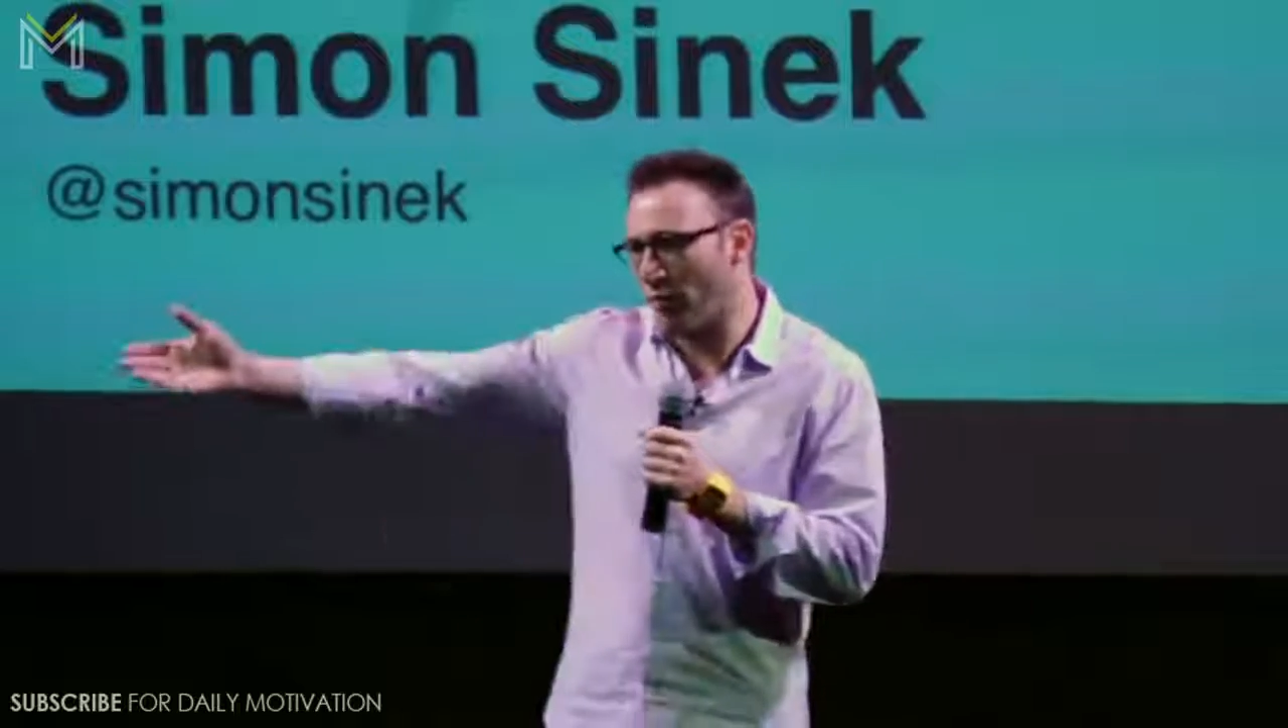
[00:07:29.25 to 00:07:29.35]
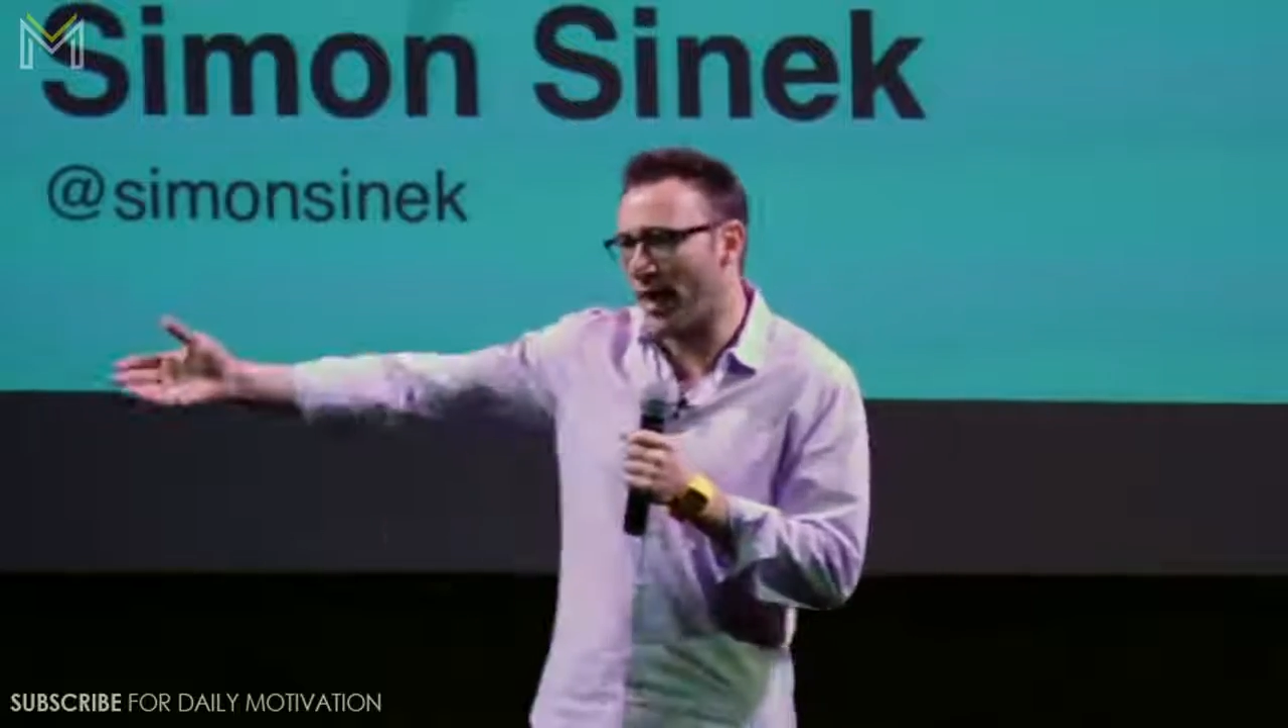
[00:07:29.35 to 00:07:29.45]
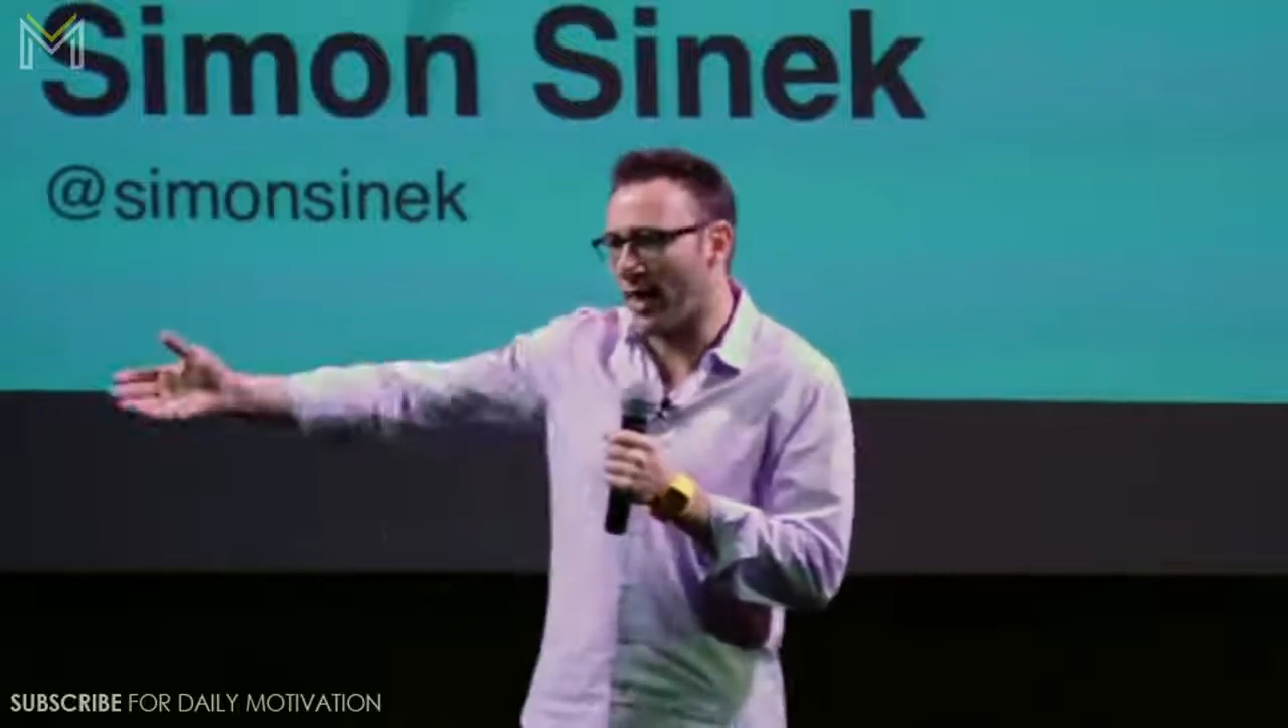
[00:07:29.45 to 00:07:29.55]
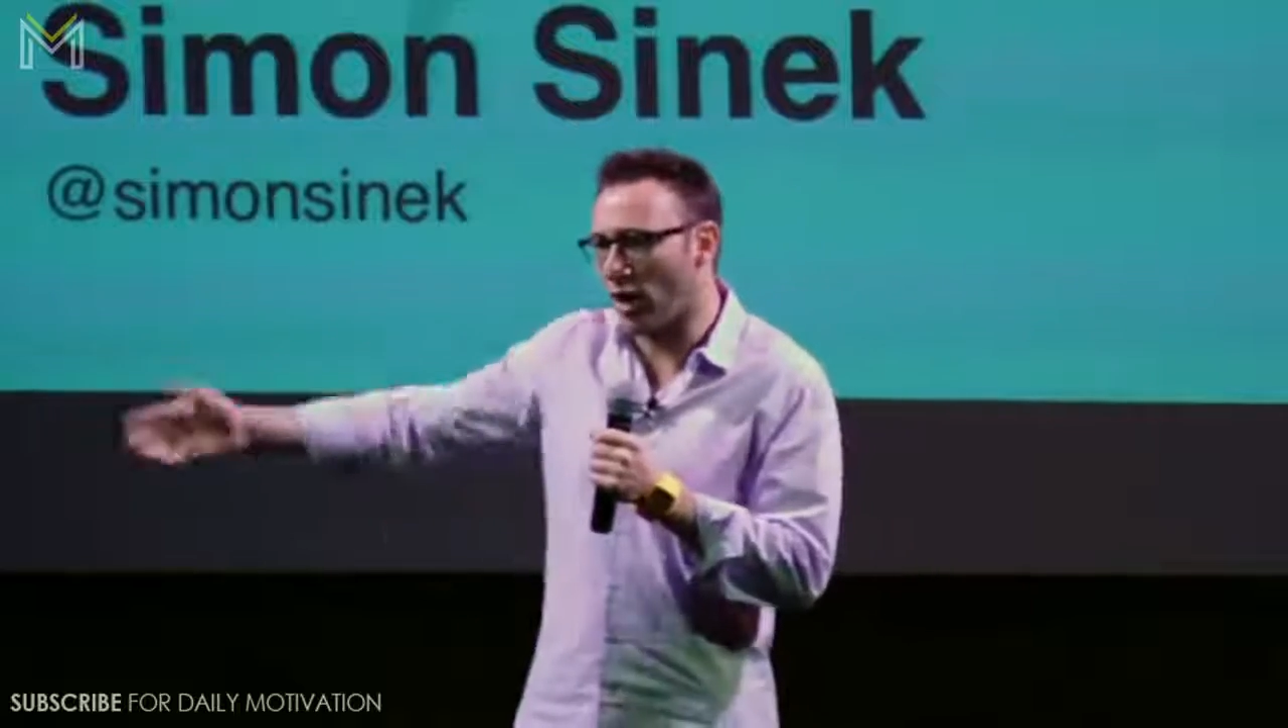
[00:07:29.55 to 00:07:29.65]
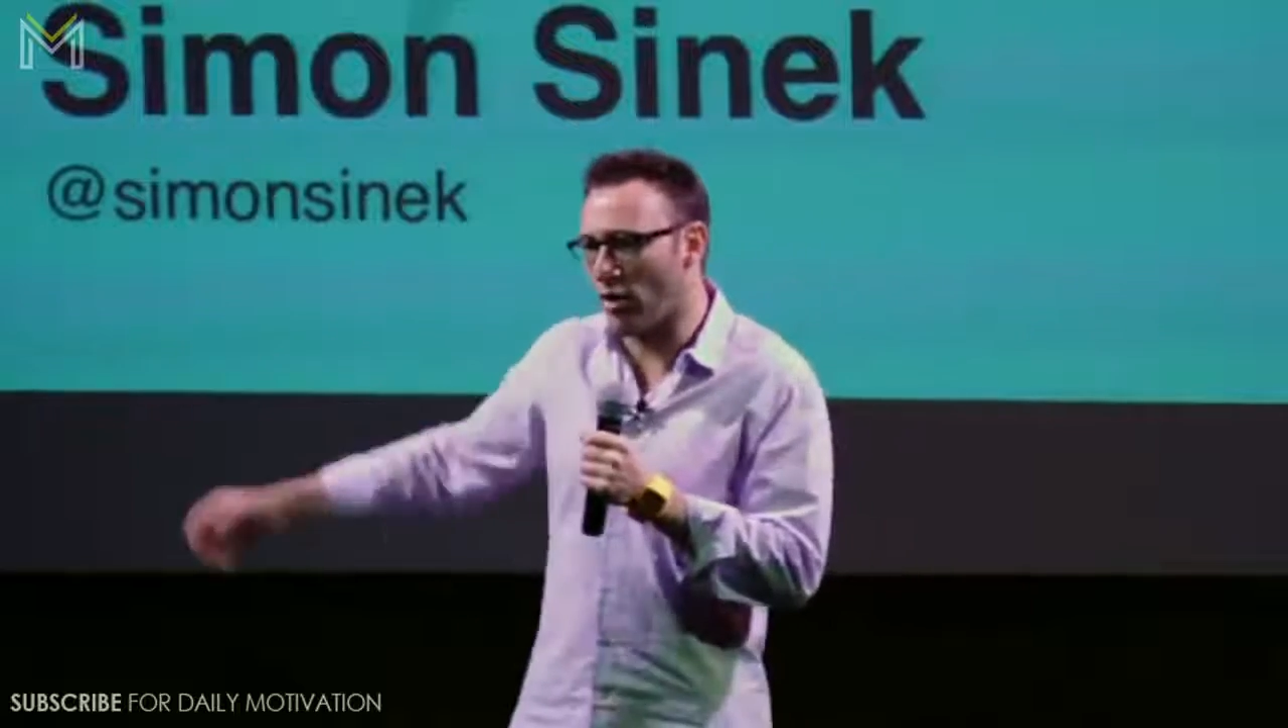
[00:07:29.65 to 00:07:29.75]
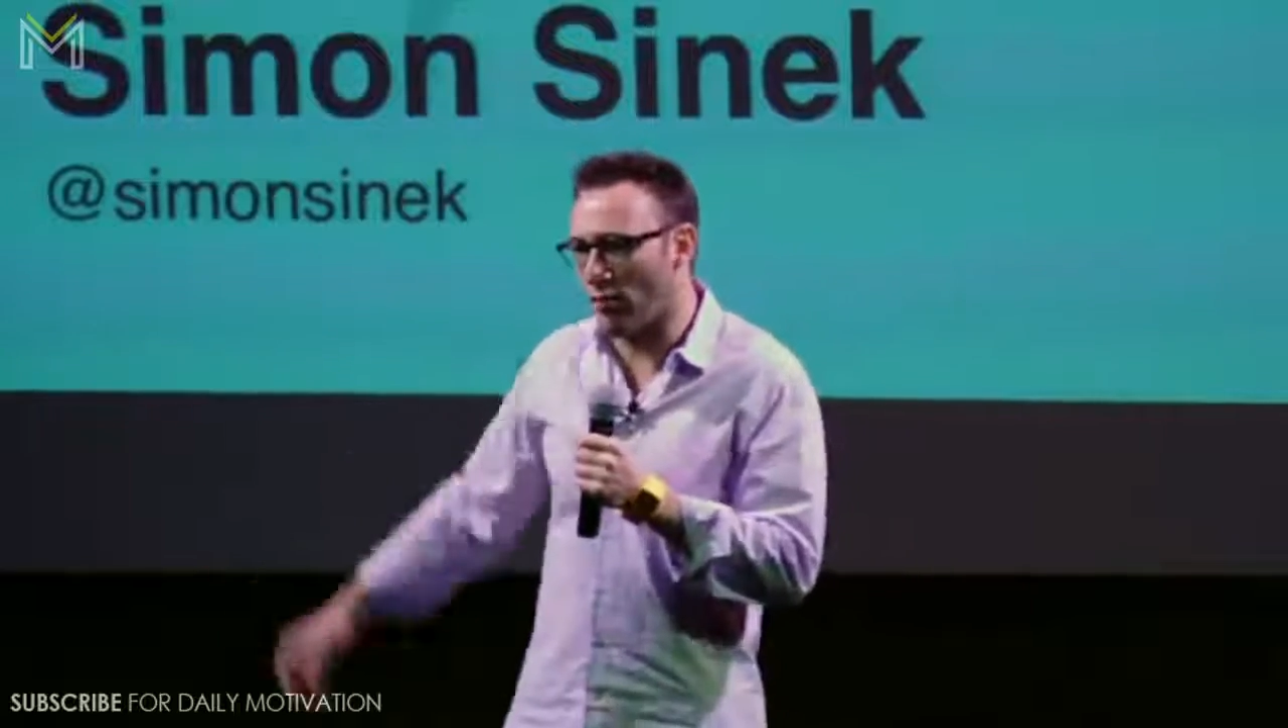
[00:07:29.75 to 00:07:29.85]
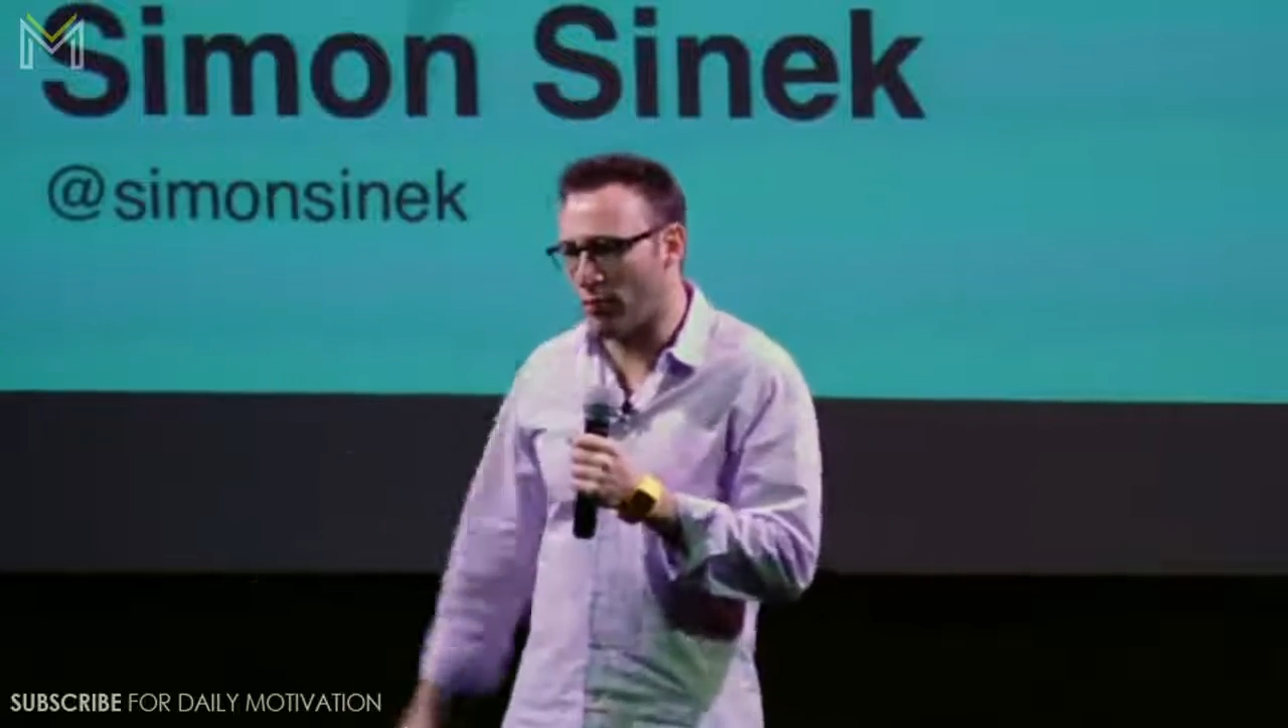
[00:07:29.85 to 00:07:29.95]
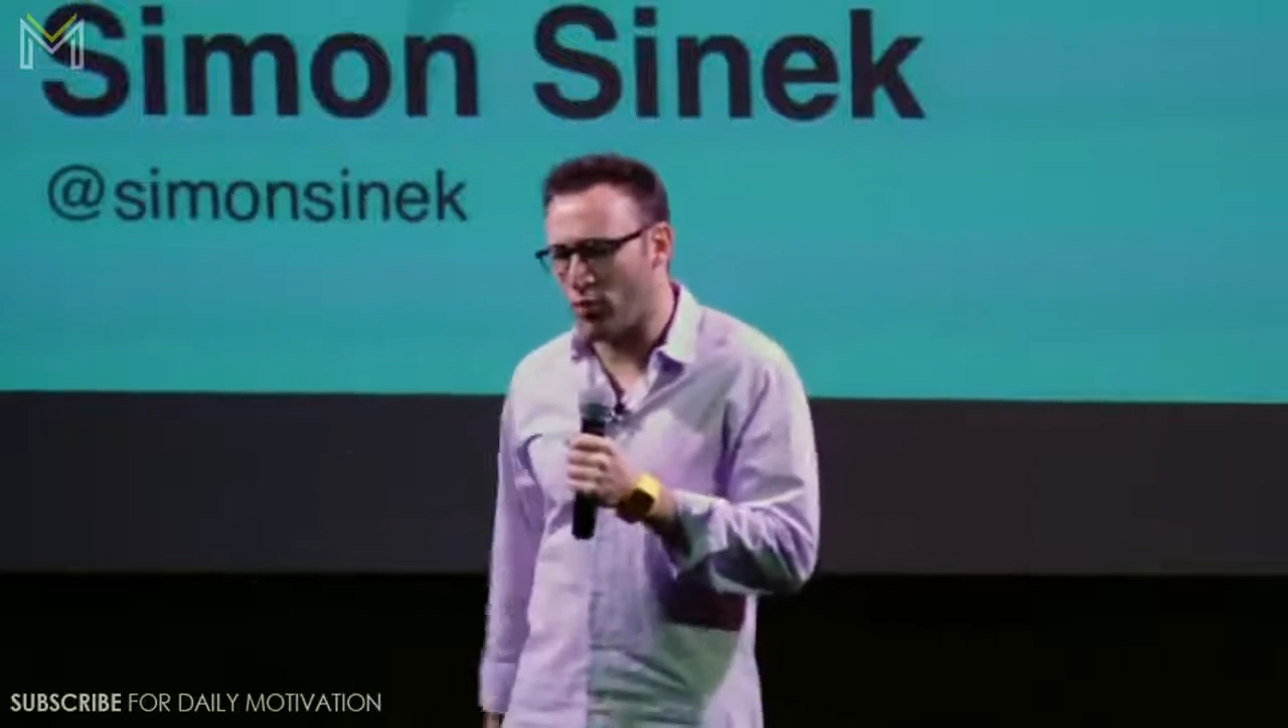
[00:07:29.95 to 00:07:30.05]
back home,